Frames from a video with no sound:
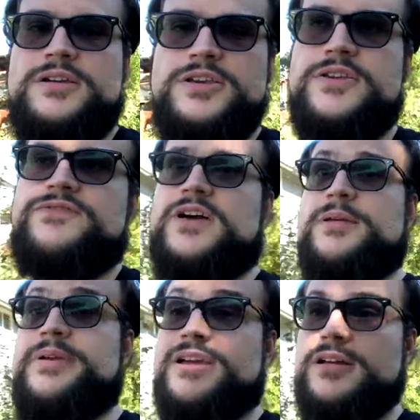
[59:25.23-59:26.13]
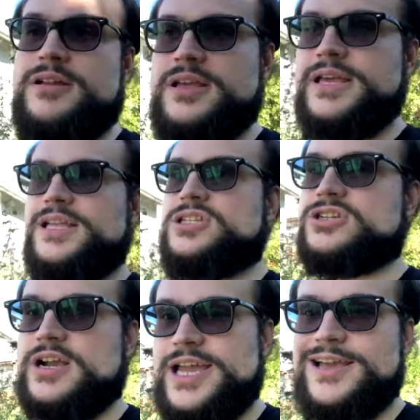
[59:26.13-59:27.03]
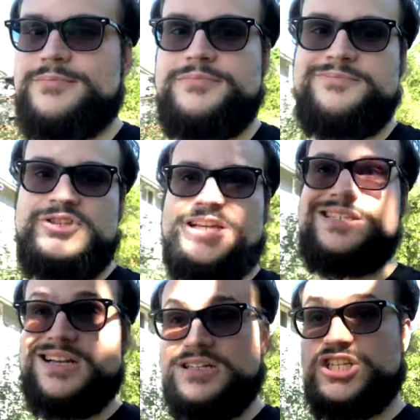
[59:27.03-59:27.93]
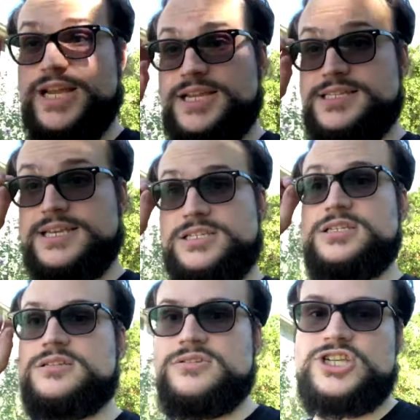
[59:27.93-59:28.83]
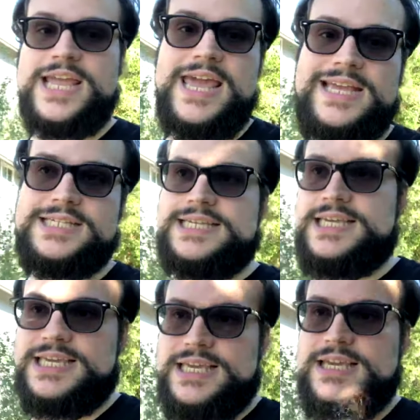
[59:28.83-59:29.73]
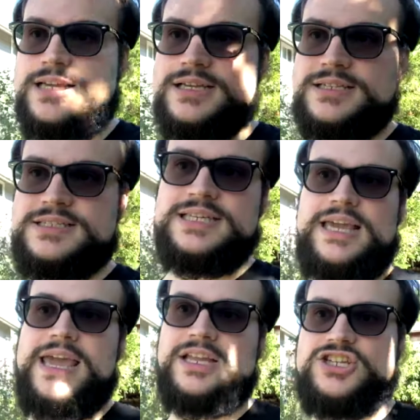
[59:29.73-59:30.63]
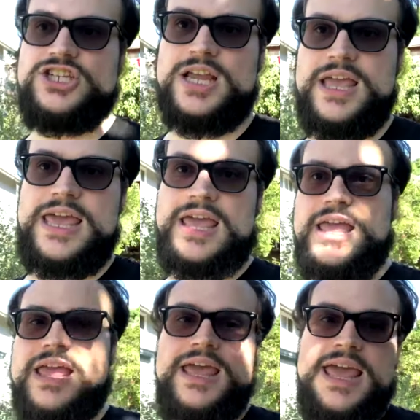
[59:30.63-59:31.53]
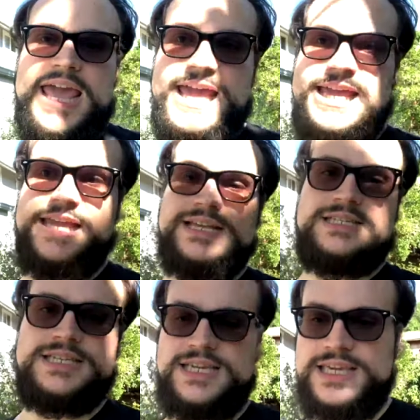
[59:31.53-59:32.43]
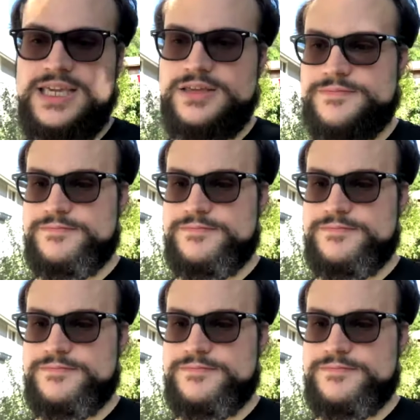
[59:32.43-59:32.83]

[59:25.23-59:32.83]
You can find me on Instagram, JaceNotChase. That's J A C E C H A C E.